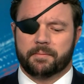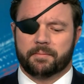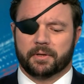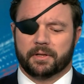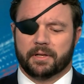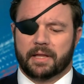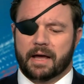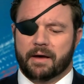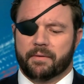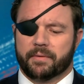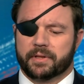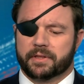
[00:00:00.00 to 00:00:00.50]

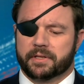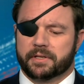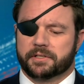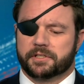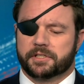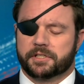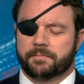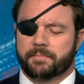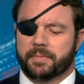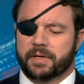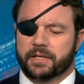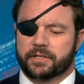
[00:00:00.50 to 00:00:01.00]
allowing these
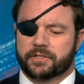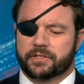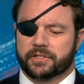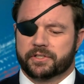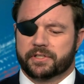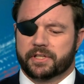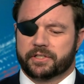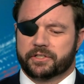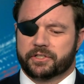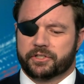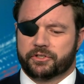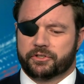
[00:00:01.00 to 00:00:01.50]

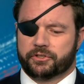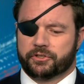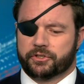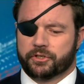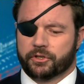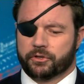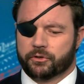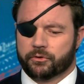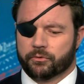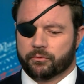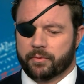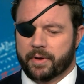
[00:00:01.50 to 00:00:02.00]
speeches that just
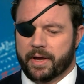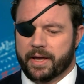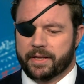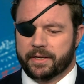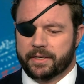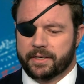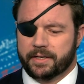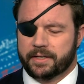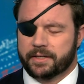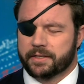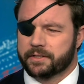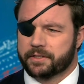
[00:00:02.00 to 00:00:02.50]
degraded